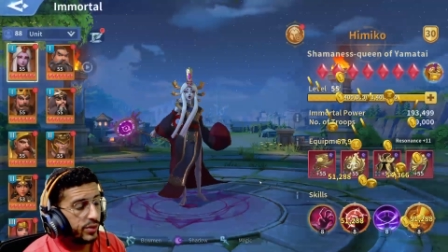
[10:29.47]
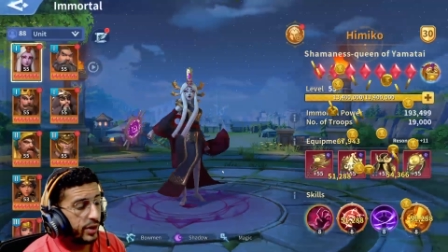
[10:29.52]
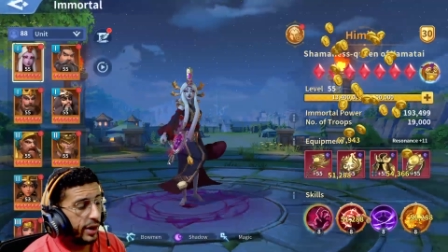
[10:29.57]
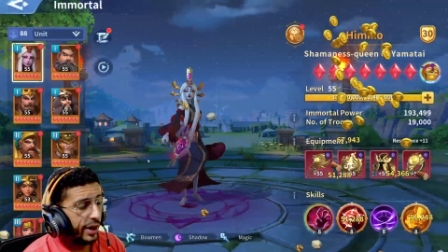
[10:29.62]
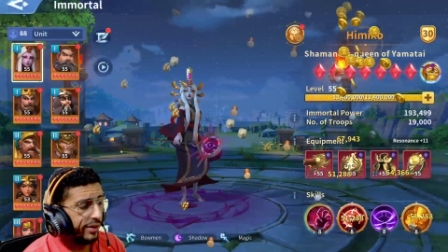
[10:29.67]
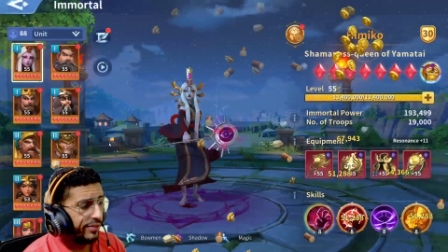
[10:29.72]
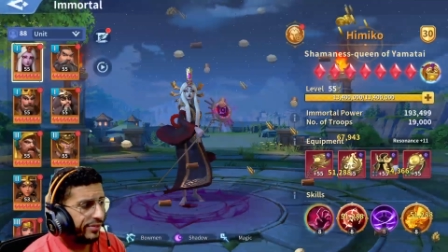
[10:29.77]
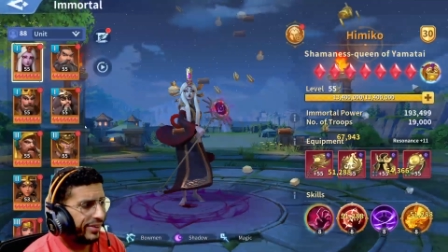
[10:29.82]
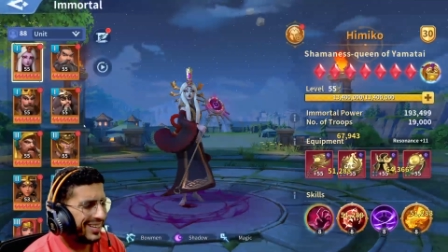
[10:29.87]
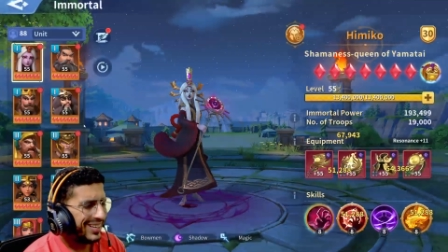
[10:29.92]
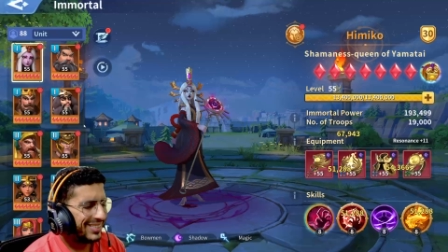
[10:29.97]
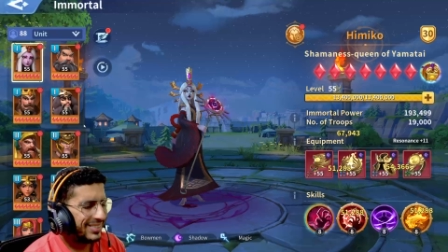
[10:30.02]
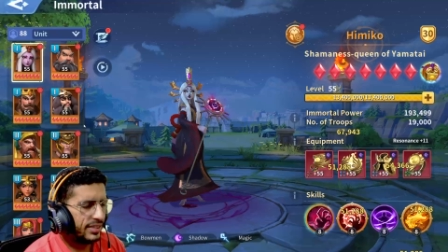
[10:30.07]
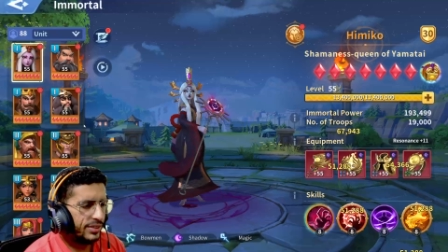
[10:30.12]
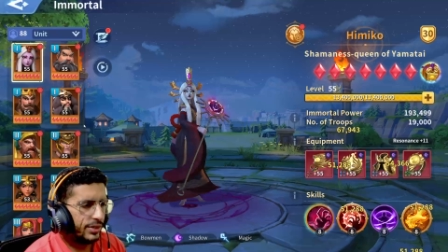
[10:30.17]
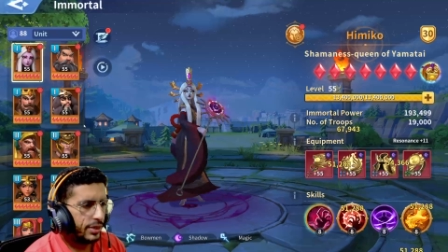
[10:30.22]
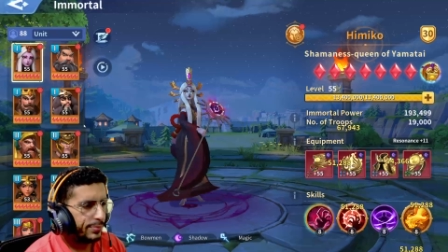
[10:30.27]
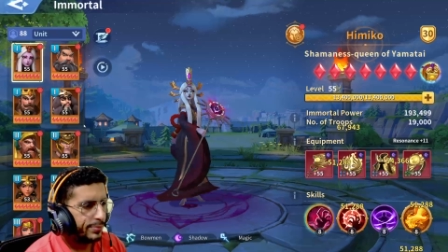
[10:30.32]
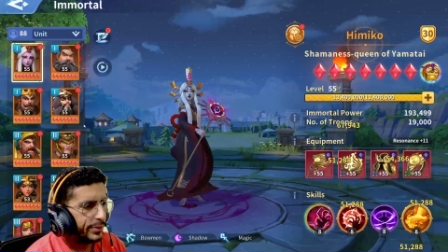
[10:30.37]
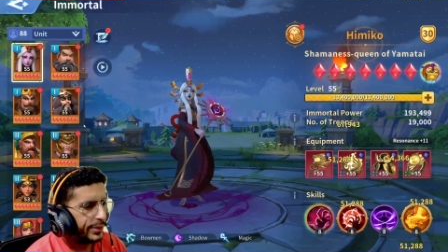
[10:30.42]
artifacts. They
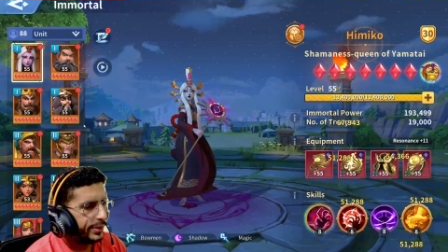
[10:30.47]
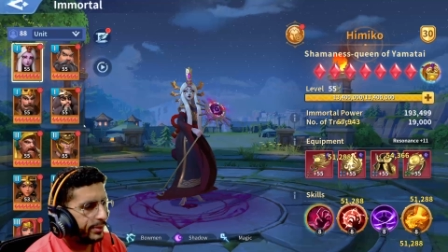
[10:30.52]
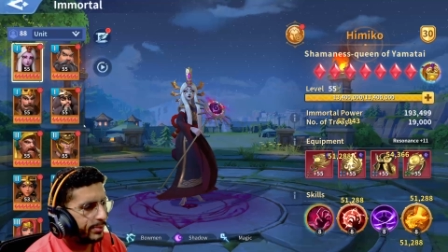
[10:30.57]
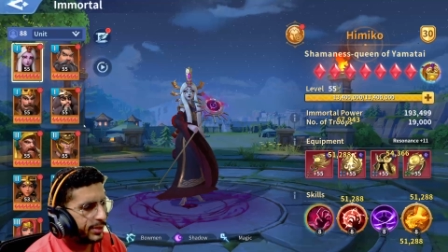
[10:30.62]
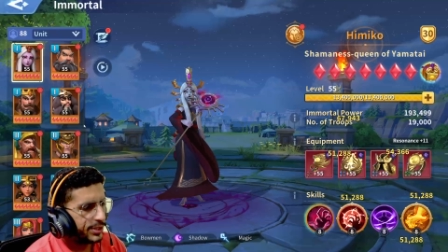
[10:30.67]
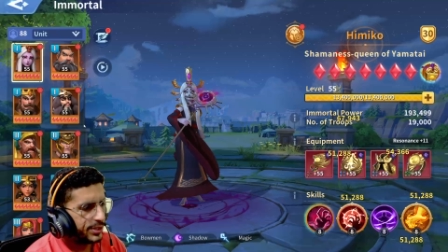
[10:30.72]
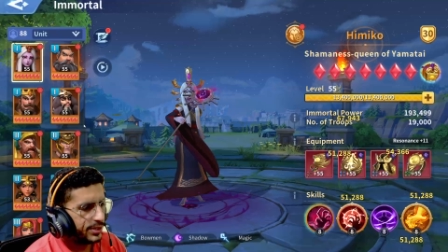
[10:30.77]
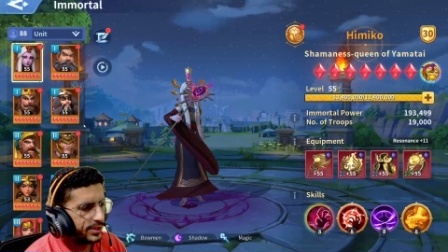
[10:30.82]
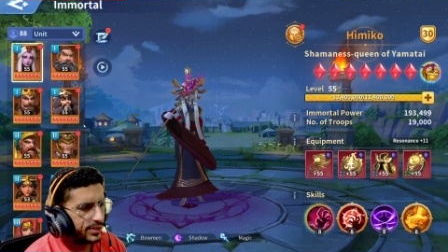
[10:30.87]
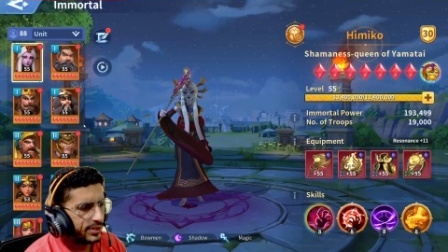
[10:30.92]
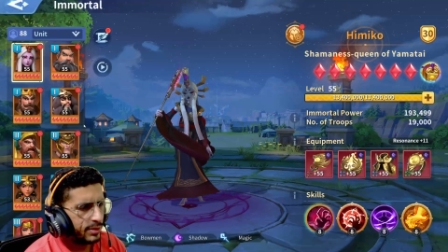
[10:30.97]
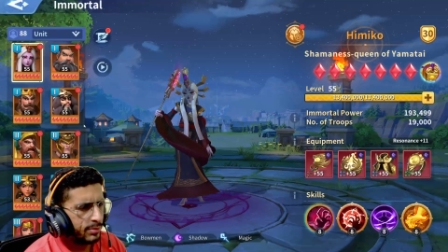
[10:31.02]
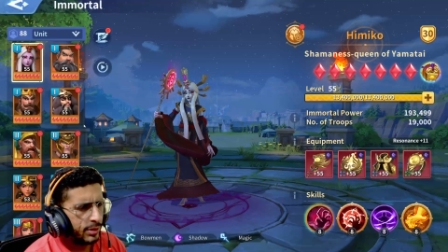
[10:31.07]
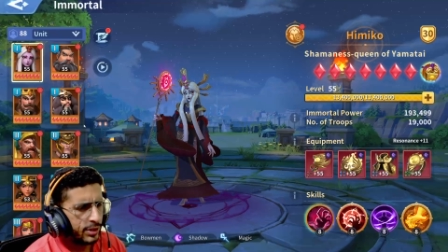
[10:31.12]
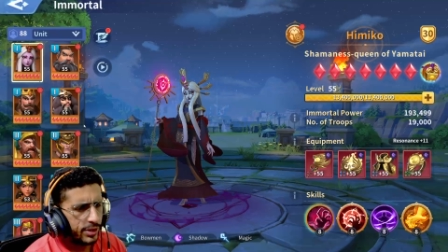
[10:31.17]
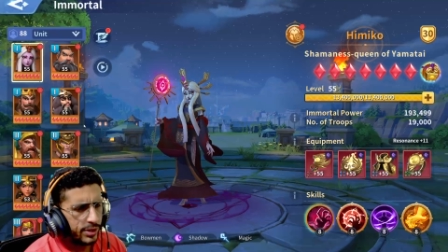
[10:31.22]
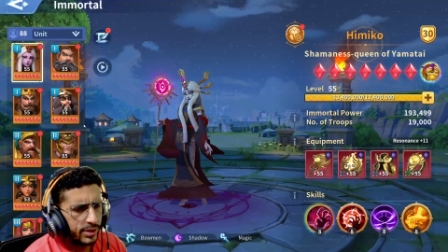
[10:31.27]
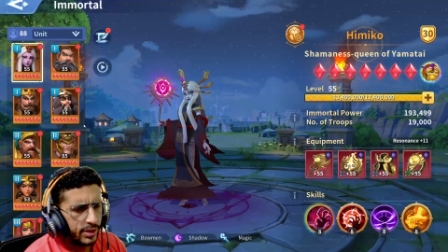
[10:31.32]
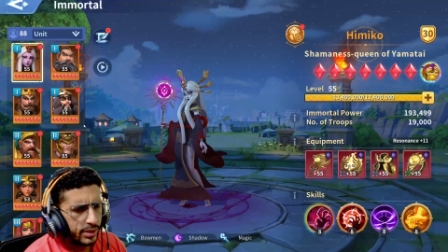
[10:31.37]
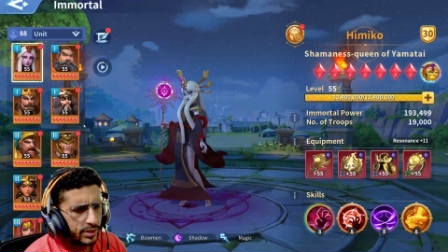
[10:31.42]
are pretty much
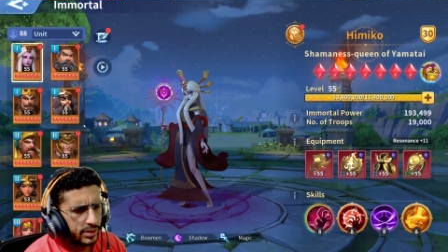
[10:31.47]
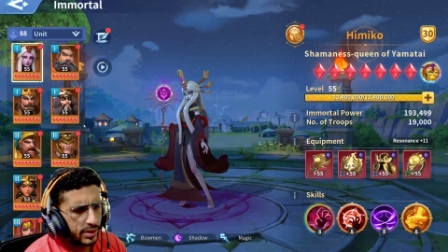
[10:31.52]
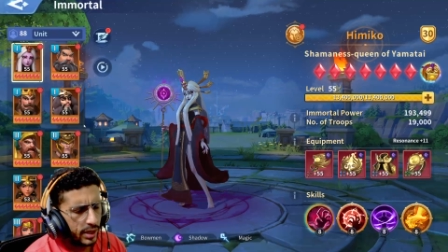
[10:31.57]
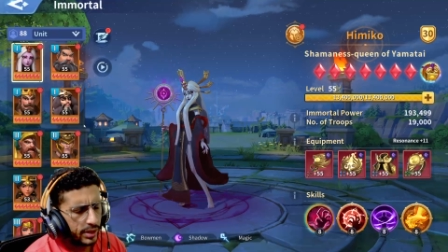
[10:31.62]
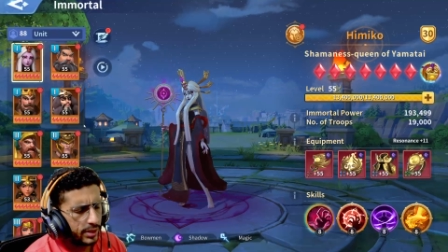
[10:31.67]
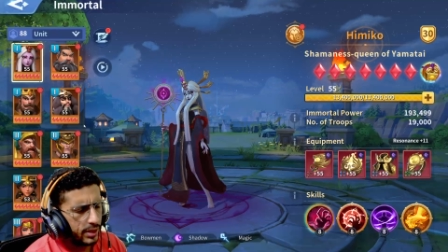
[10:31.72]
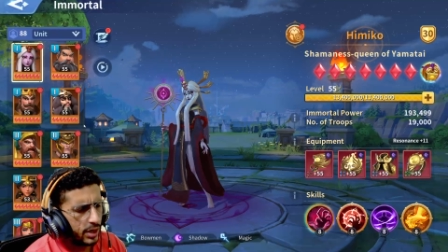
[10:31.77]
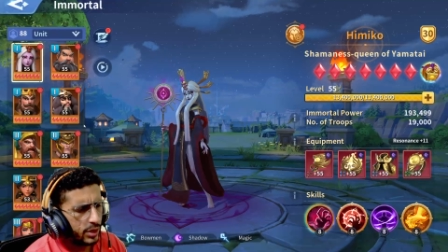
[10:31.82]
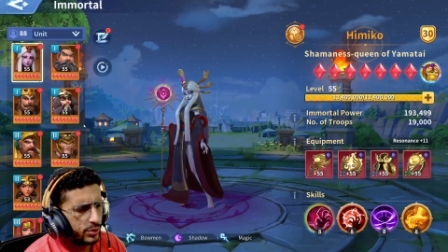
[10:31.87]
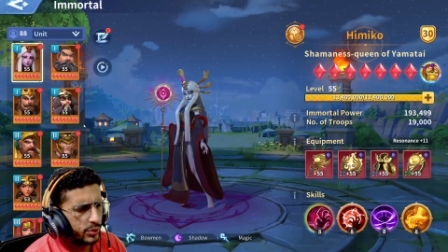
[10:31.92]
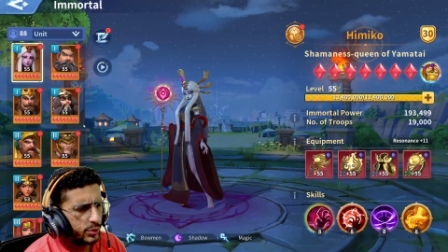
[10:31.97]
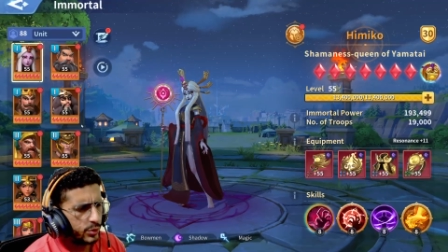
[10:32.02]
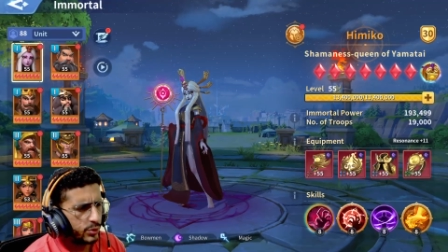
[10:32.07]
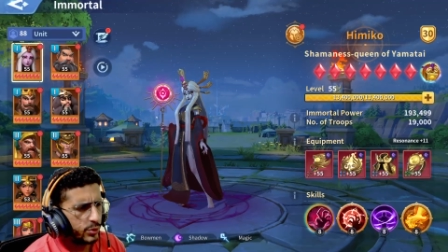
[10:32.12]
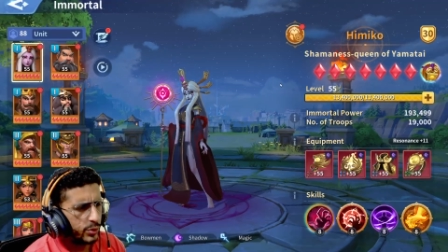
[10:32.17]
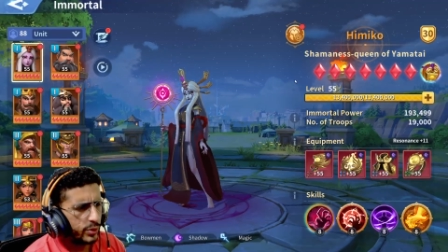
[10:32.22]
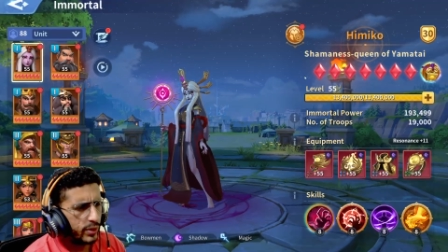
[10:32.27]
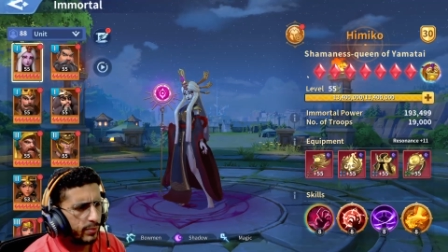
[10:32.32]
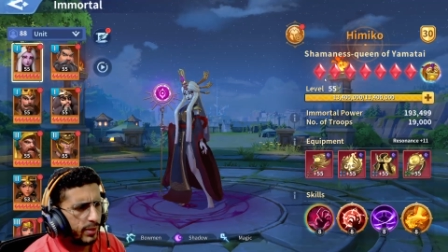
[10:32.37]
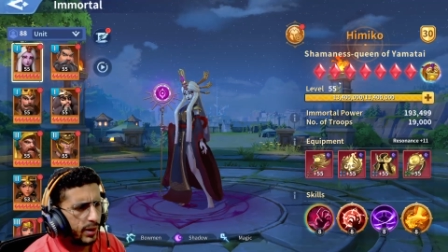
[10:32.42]
similar, not a lot to
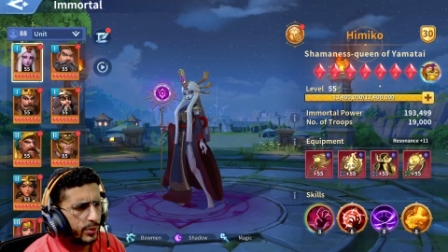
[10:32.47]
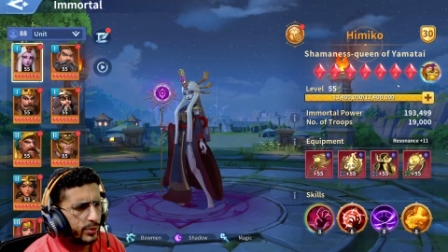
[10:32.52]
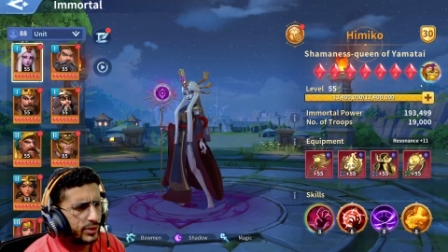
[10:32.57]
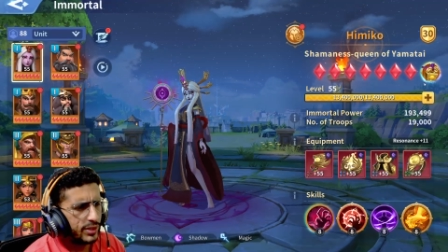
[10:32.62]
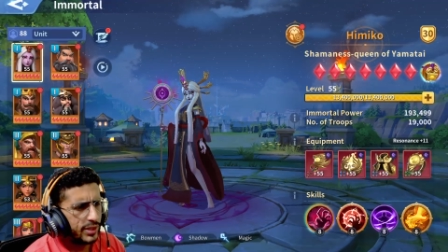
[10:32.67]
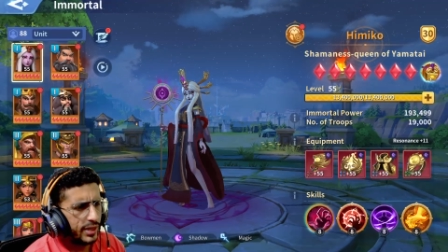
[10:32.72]
talk about.